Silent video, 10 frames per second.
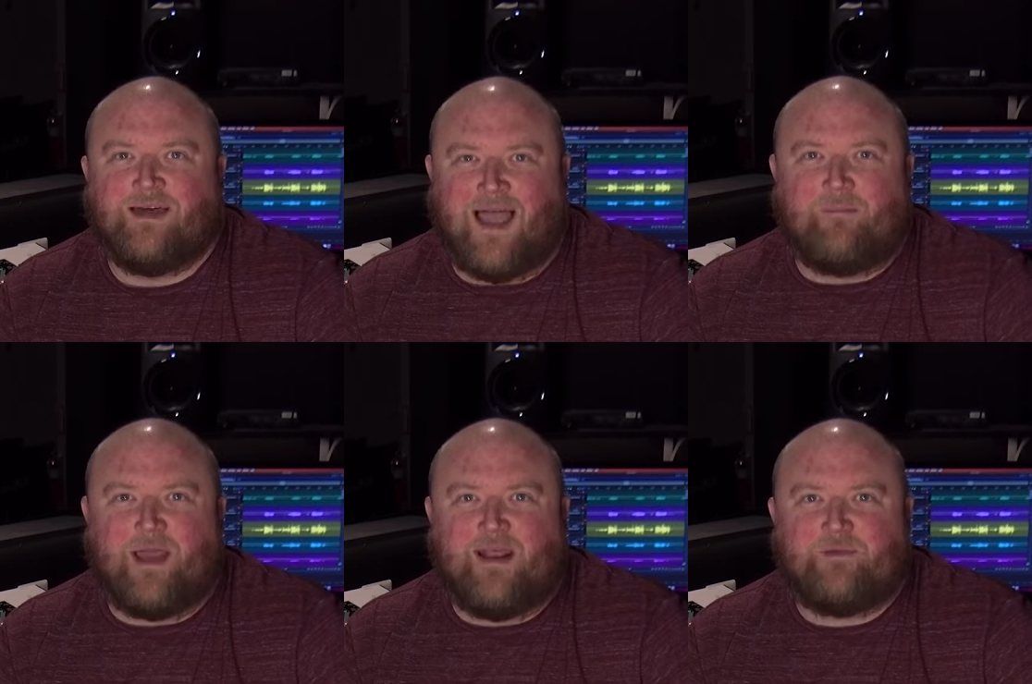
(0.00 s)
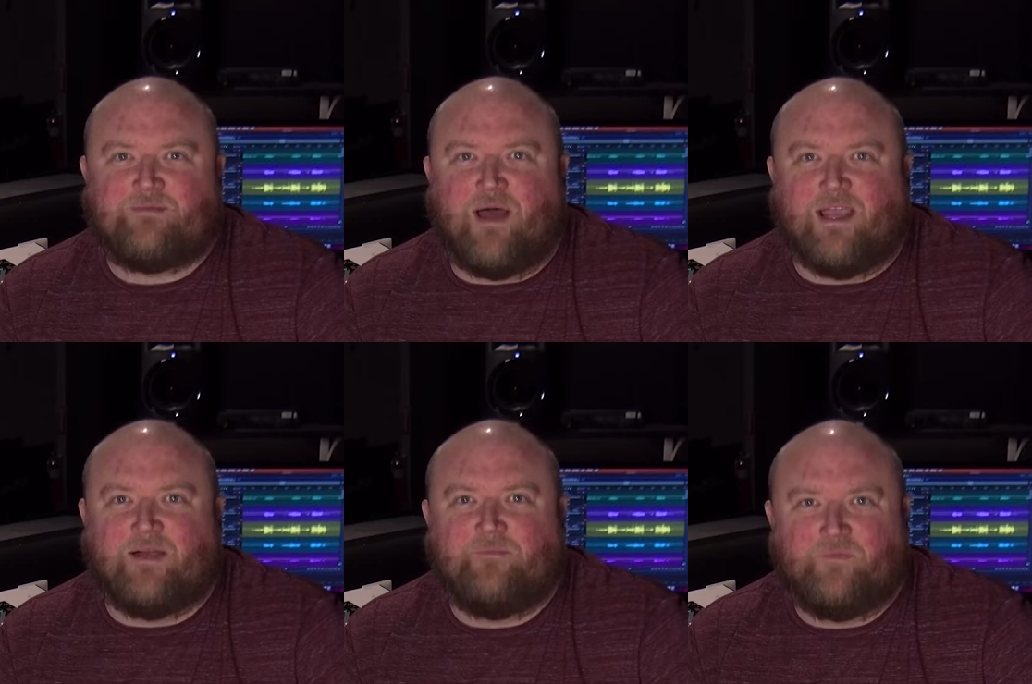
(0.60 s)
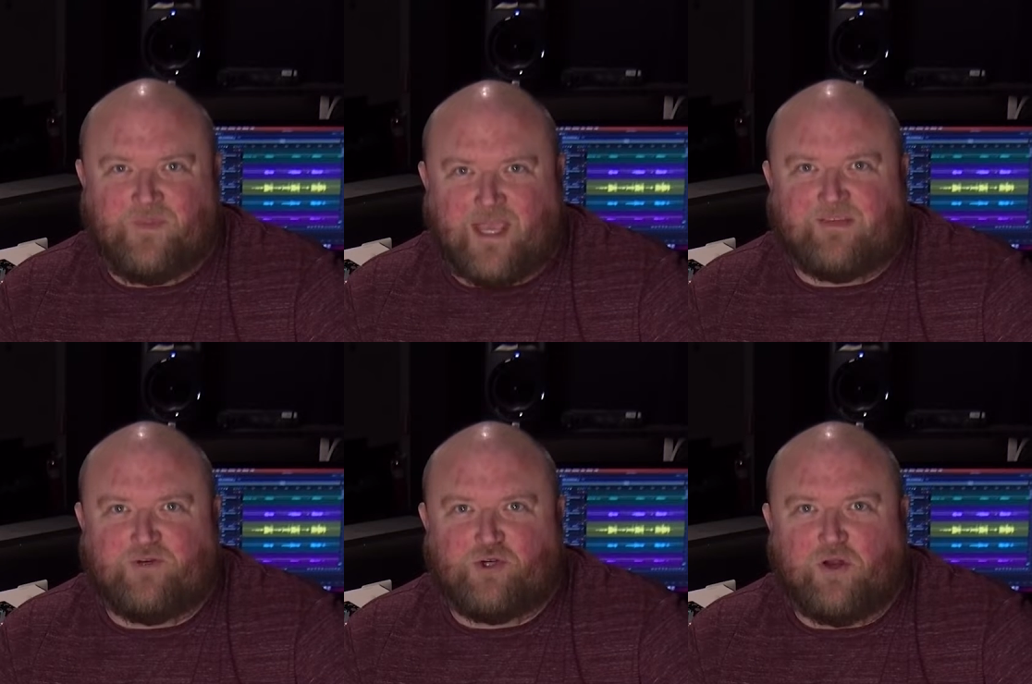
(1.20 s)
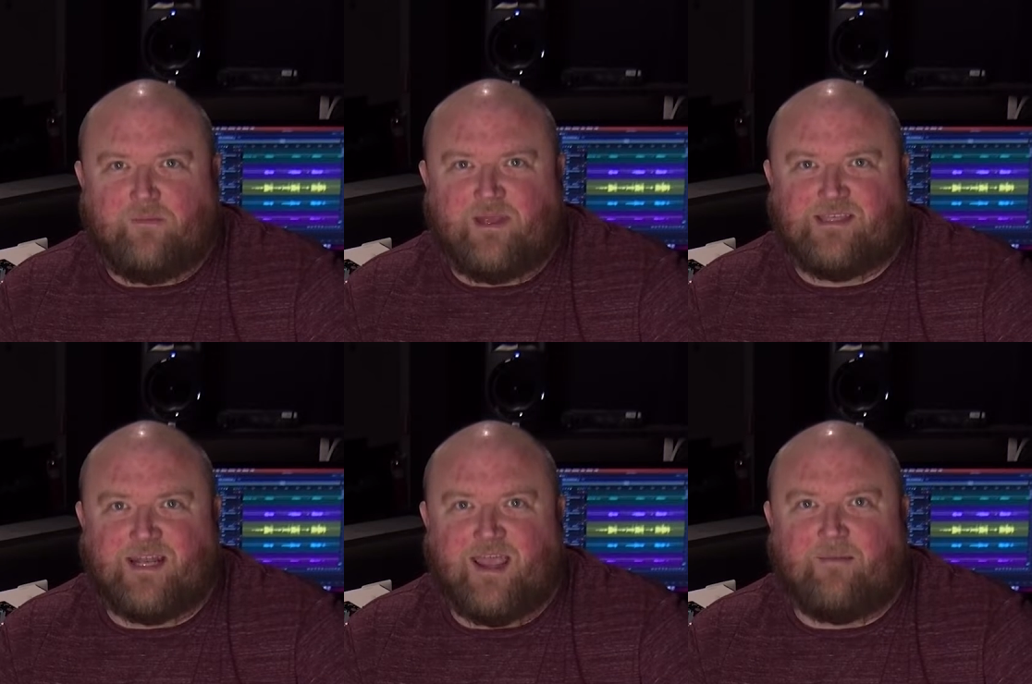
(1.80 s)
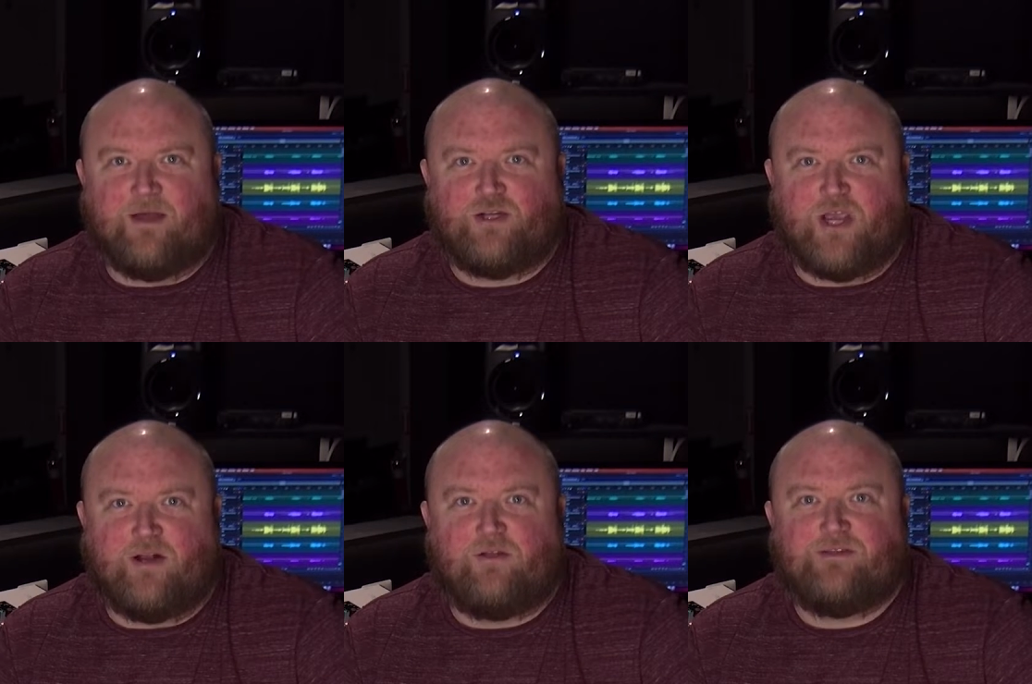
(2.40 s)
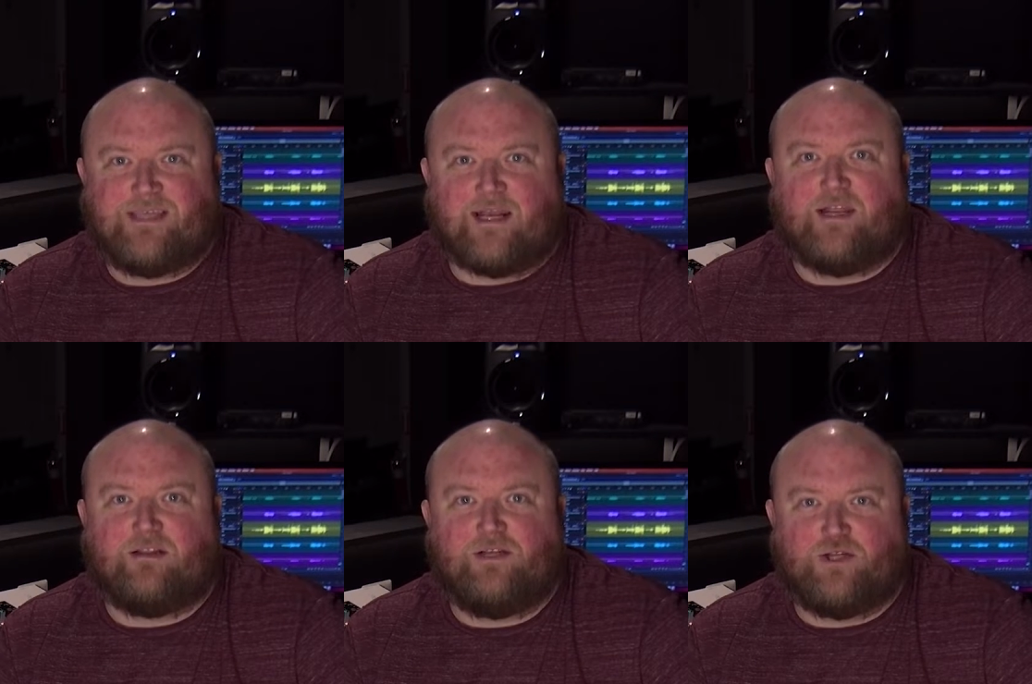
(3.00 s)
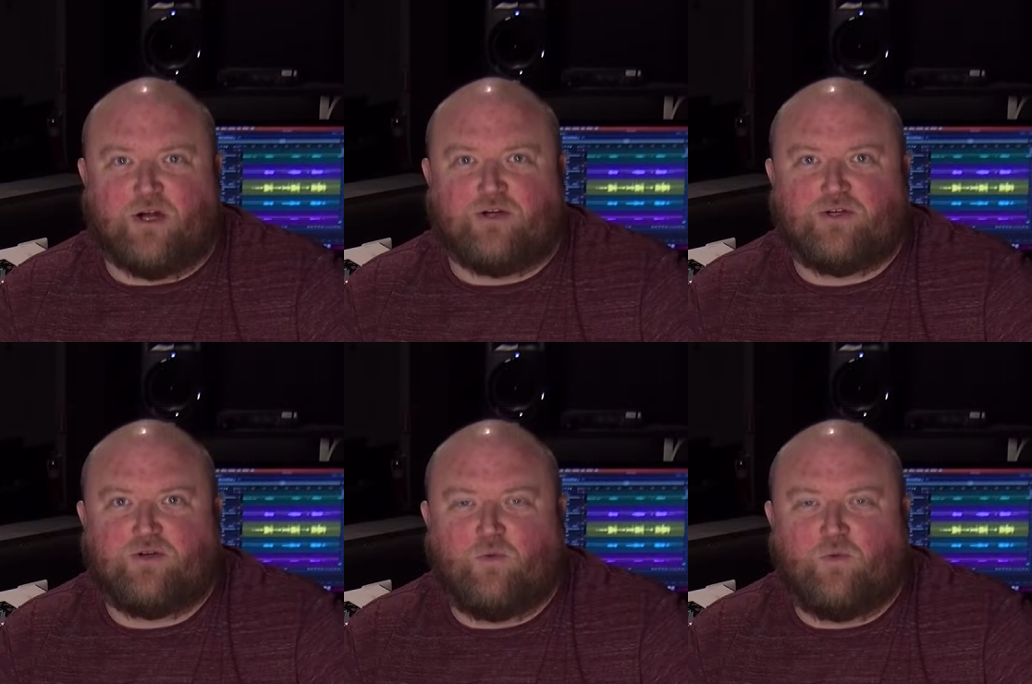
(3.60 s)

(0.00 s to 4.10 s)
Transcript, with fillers: Hi, my name is Mike. Thanks for joining me today on my channel, Technically Church,